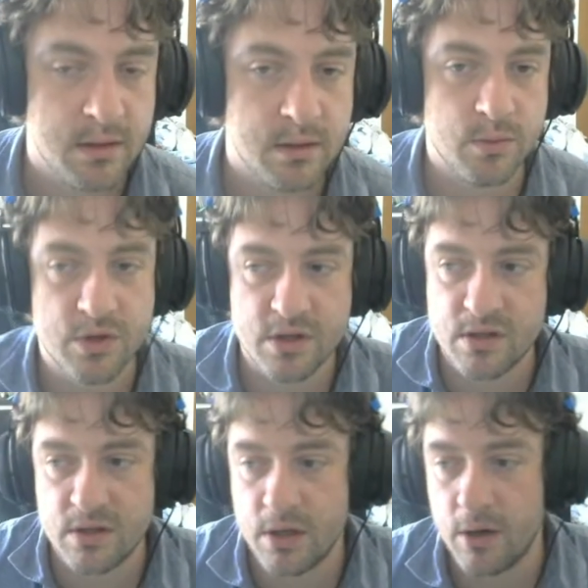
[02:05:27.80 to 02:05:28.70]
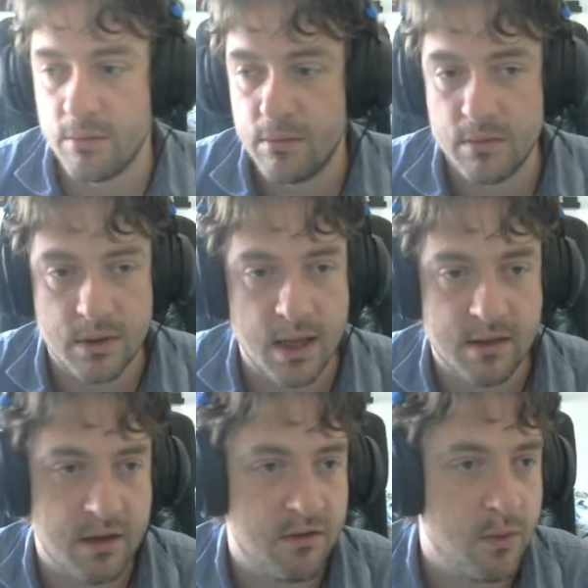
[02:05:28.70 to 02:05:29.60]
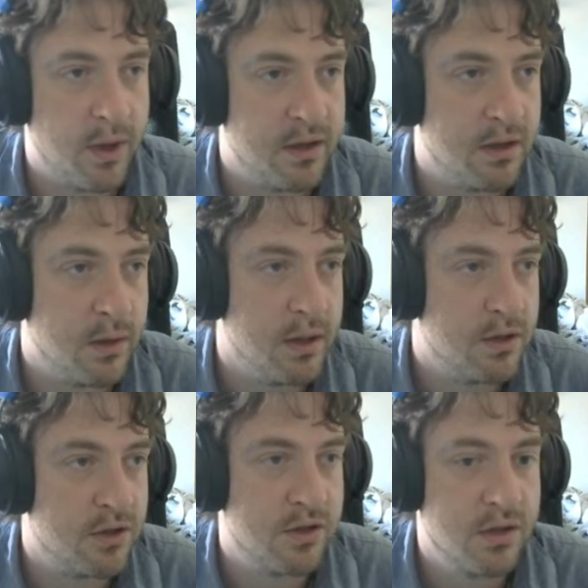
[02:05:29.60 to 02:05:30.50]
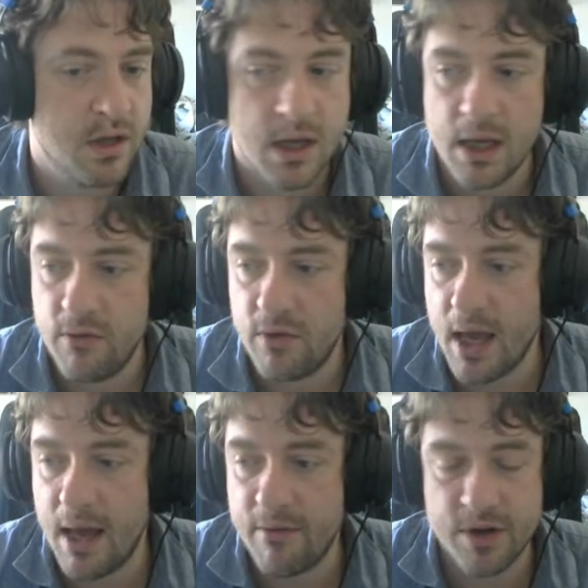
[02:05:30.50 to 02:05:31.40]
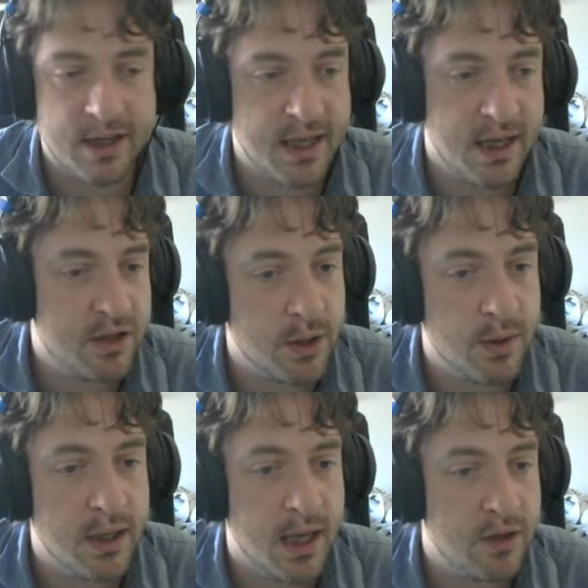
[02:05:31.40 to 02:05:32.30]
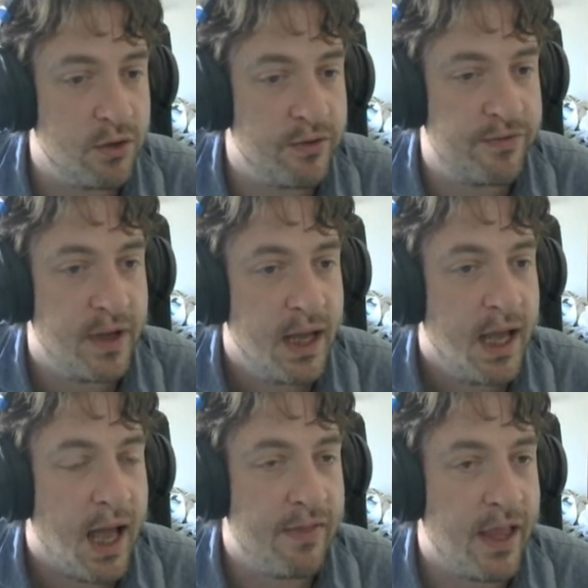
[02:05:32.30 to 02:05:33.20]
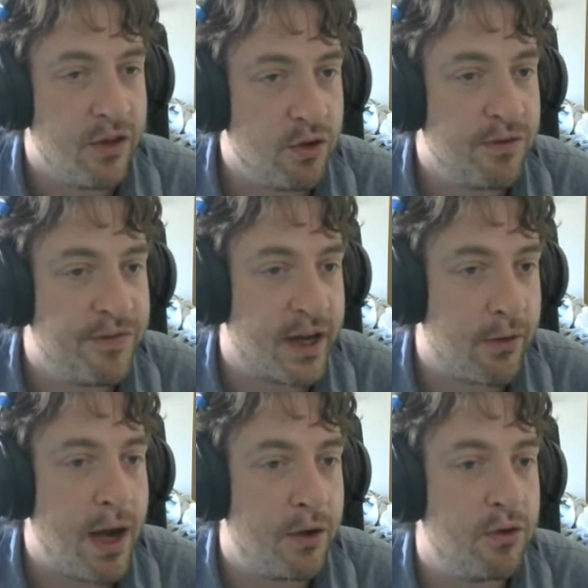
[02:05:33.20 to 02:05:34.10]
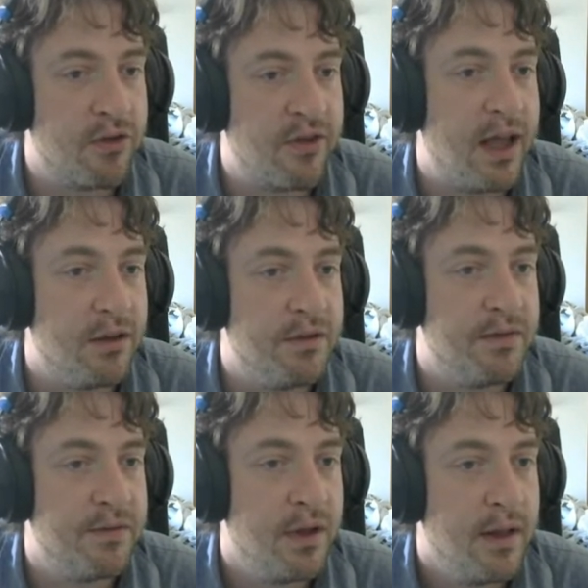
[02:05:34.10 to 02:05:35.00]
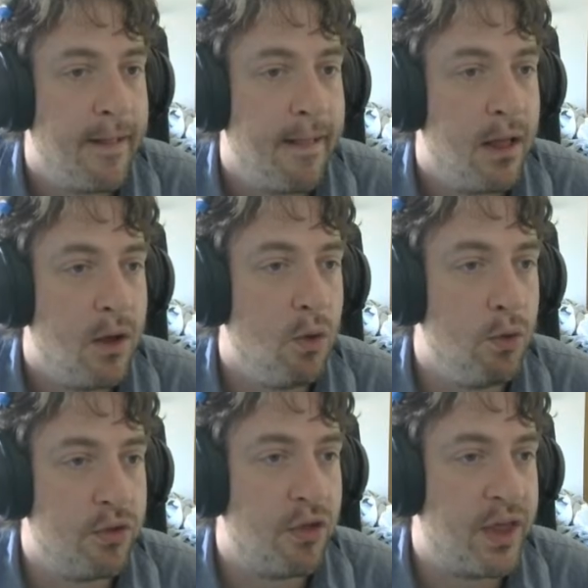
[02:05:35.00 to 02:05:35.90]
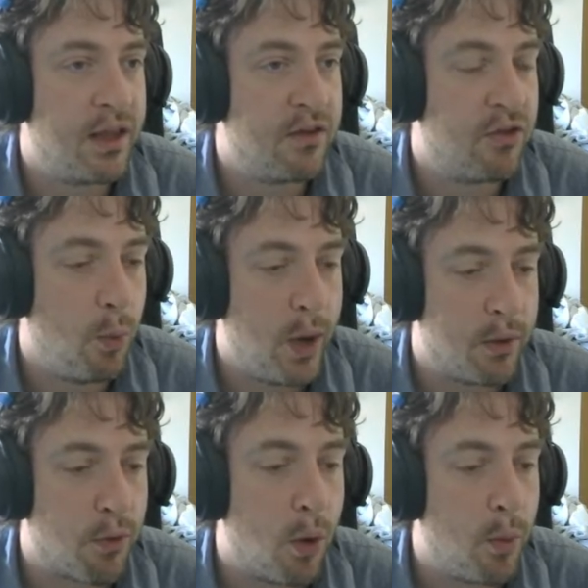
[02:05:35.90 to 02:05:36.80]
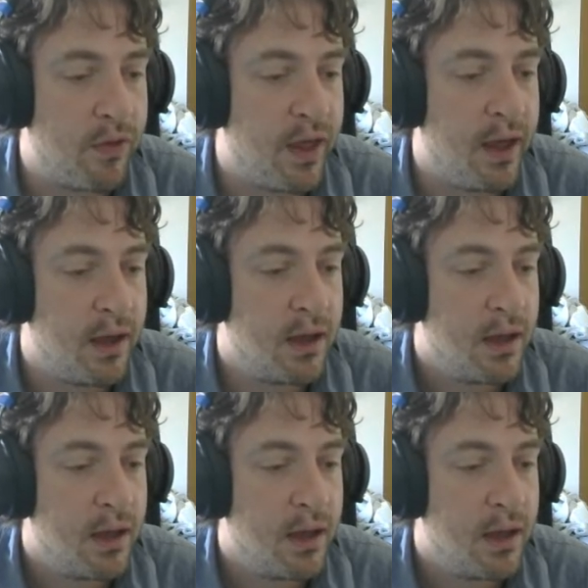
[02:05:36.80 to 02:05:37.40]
which is, you know, that's the way to do it. Just if you have an idea, do it, and then you'll figure out yourself all the things that went wrong with it,